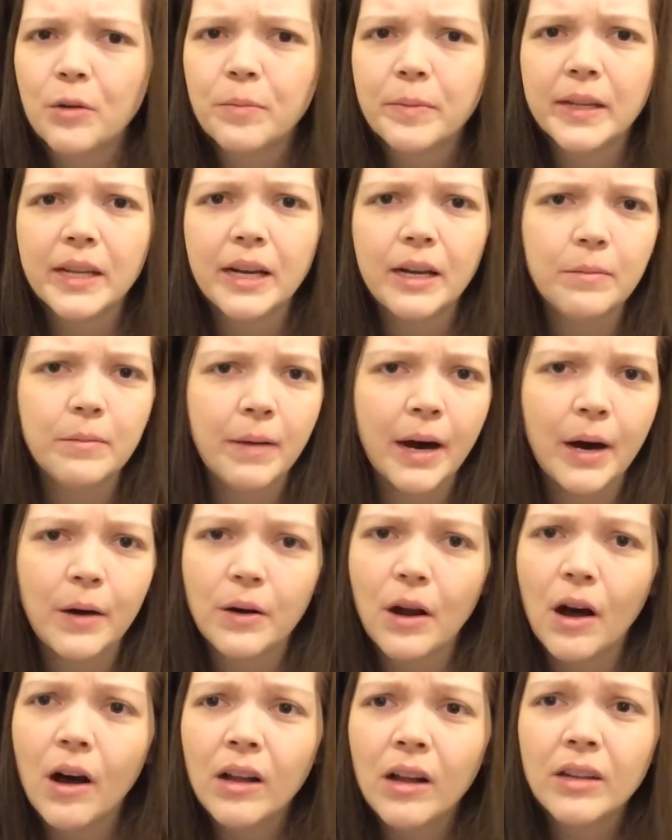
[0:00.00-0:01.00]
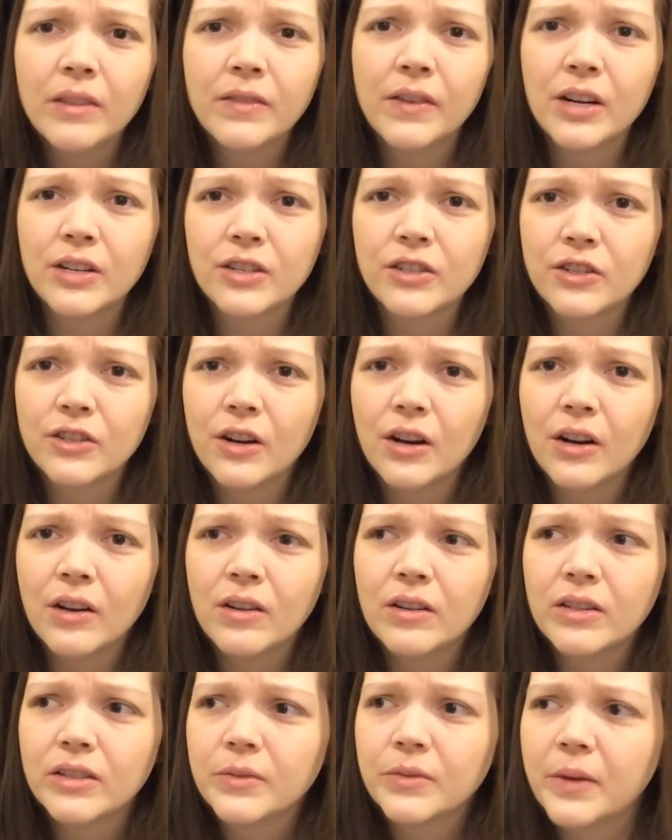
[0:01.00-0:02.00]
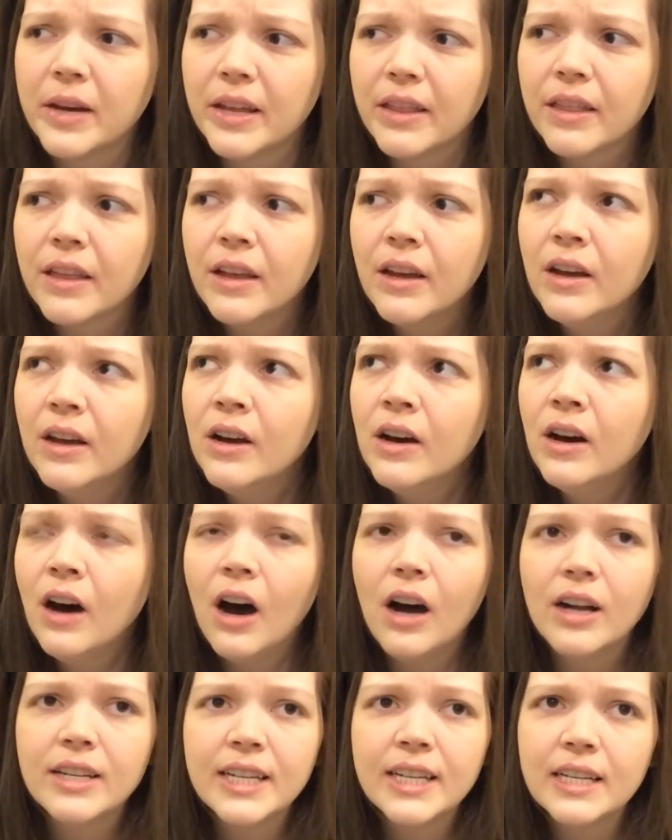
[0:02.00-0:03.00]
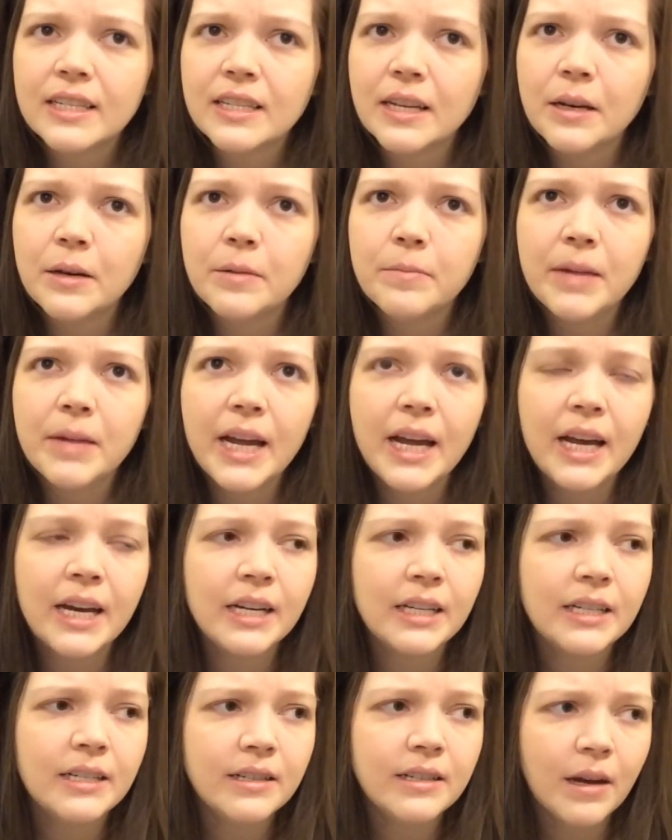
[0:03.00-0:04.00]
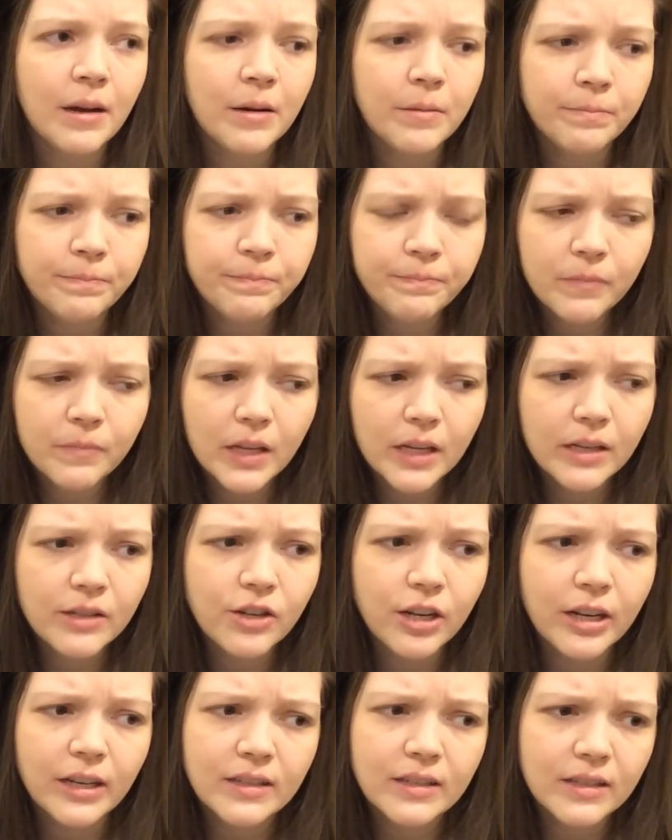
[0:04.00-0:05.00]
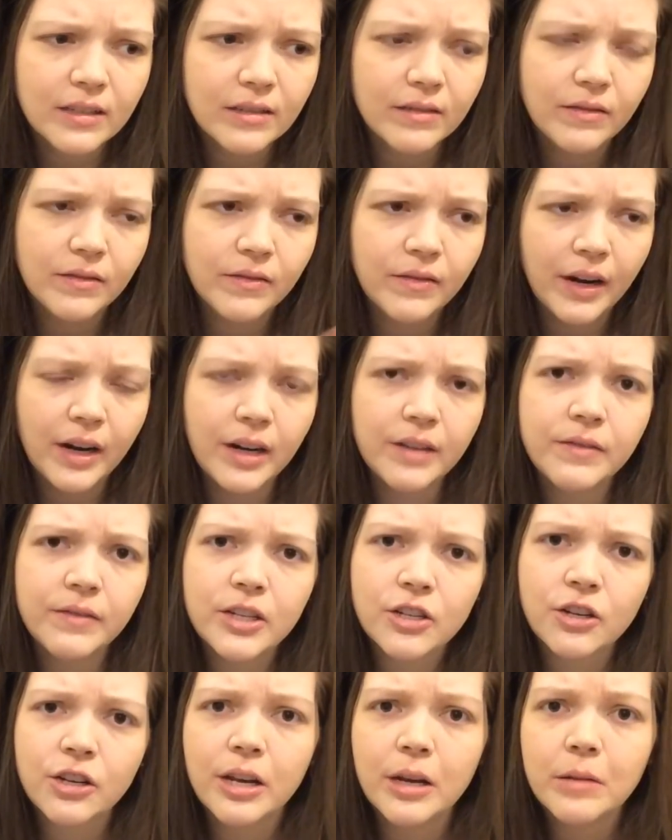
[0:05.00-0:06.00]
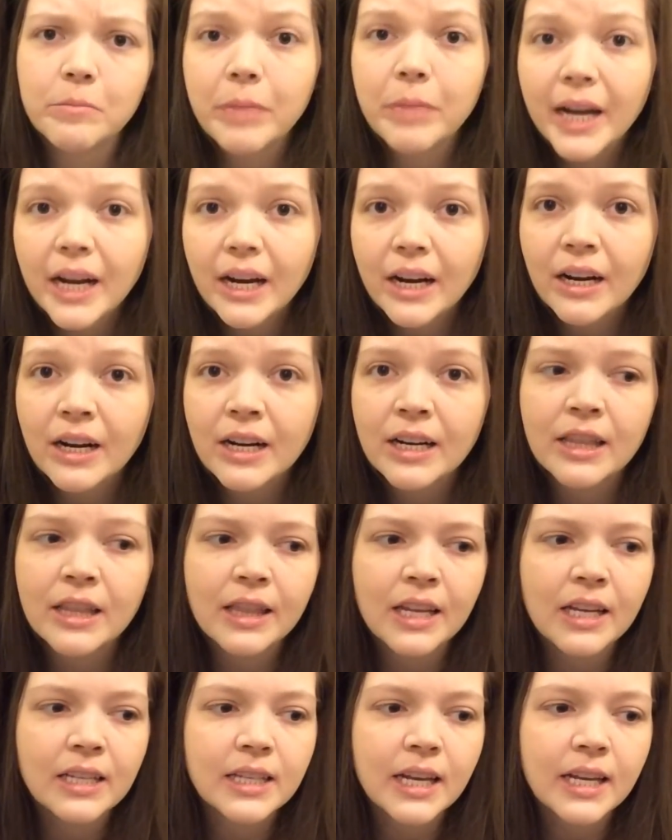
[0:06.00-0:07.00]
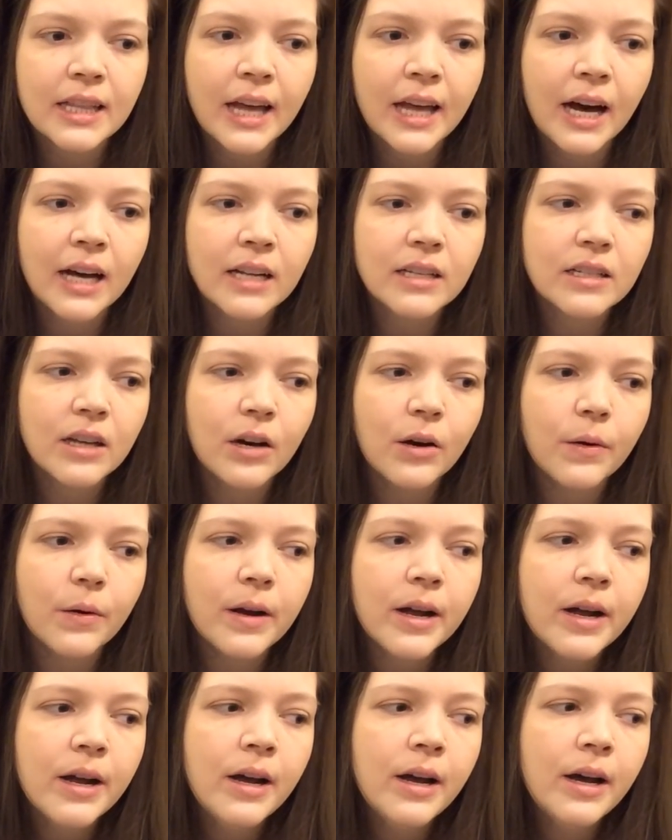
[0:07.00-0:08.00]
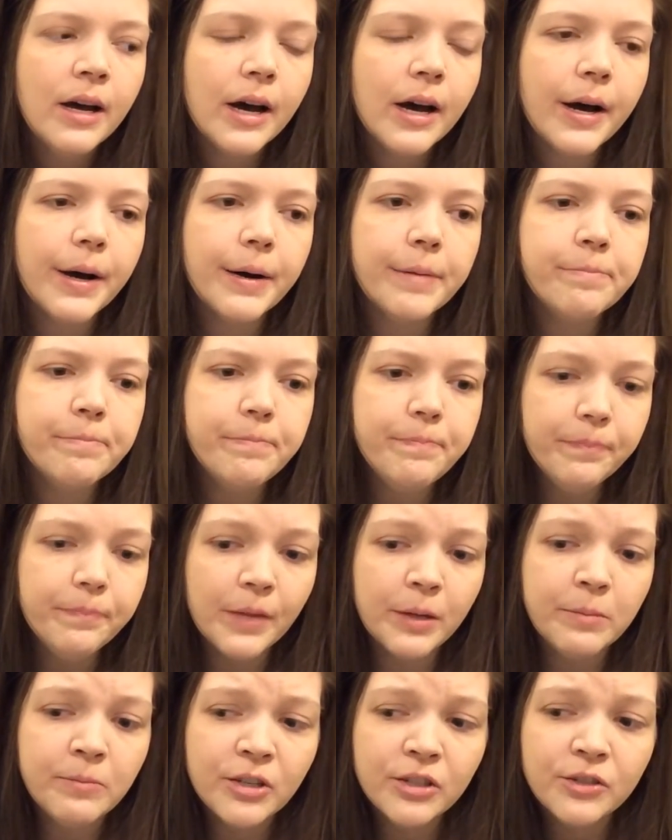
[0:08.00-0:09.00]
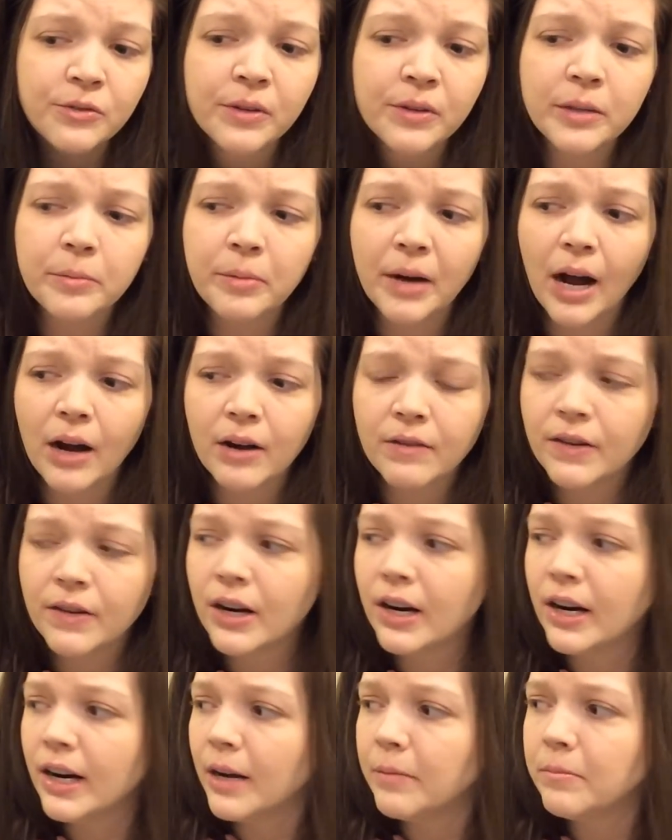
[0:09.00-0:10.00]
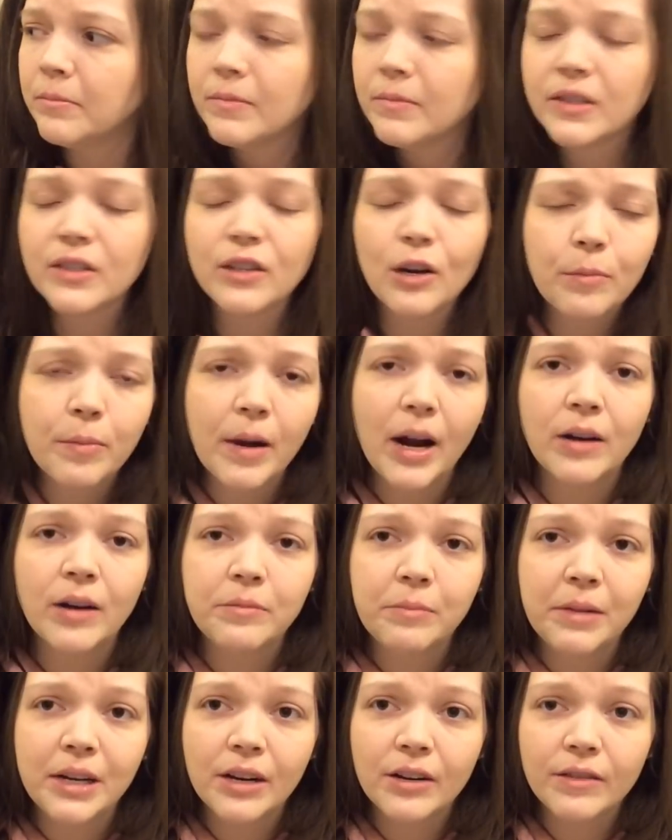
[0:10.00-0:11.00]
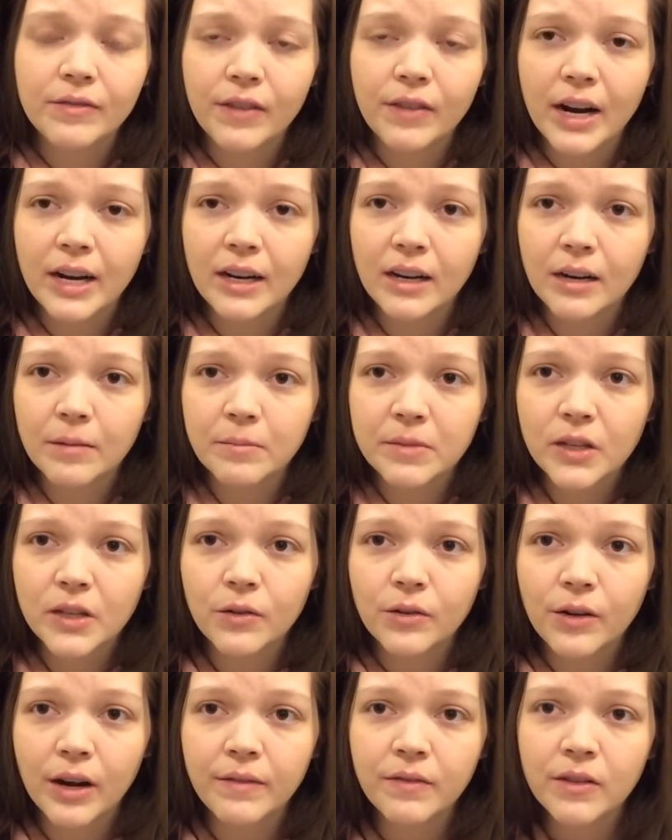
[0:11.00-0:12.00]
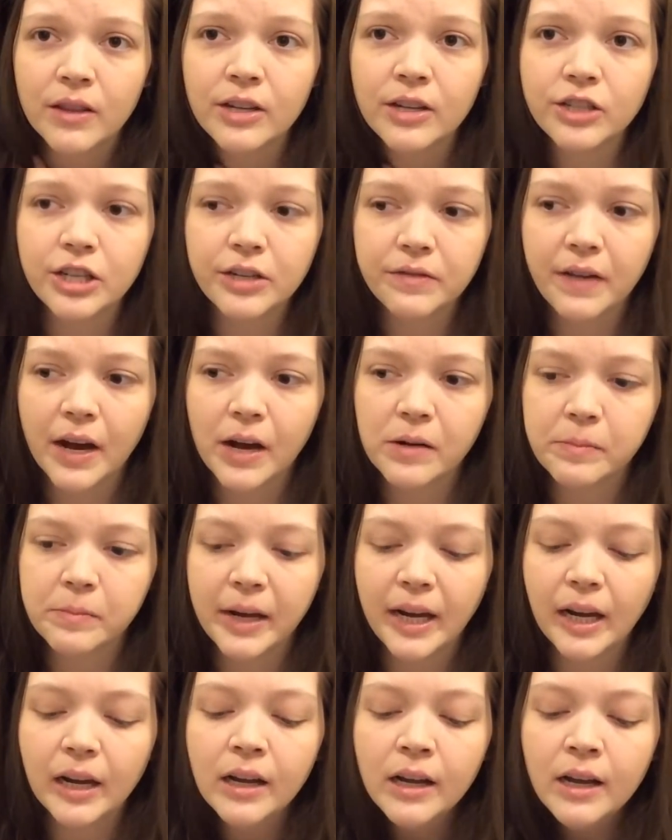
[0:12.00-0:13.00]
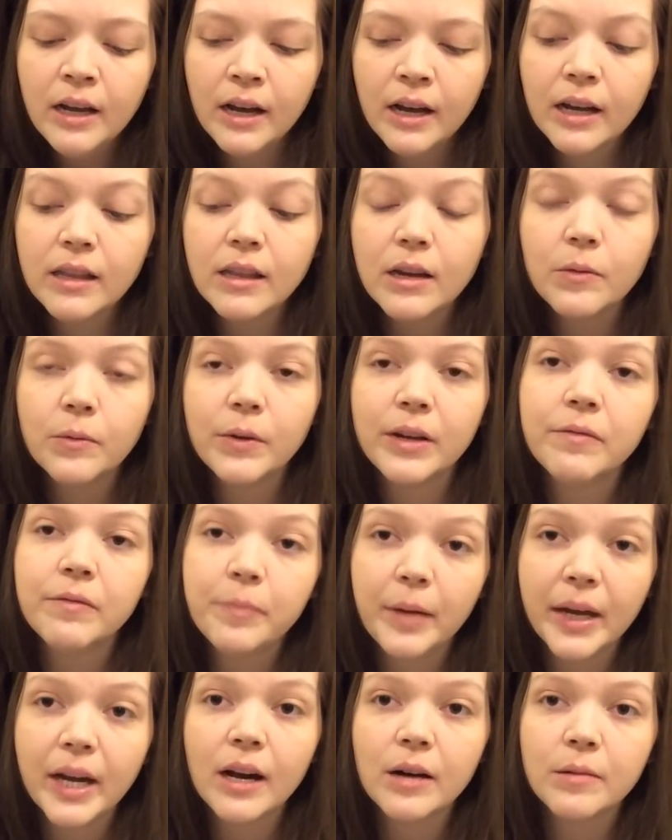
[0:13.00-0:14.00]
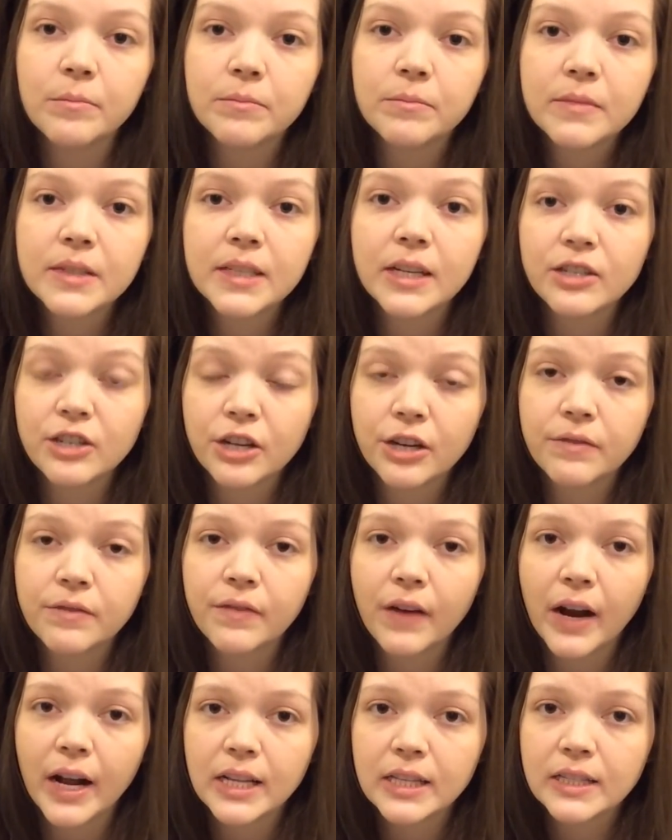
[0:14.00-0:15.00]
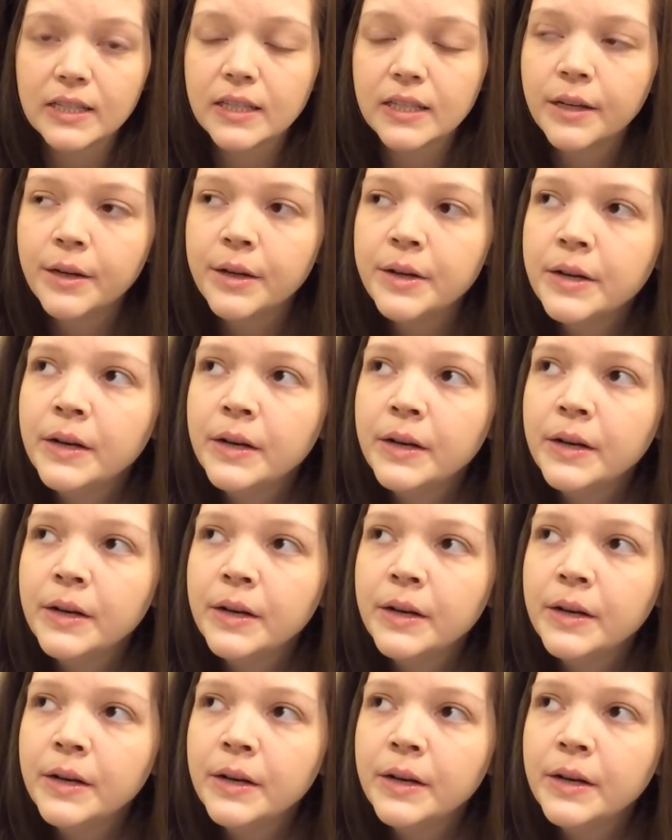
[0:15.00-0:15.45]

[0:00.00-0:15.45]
openly about all of her struggles with autism, and she's very visually impaired and things like that. I'm just really proud of her, and I'm so proud to be her friend, and I'm so grateful that she found me and that we've become such good friends.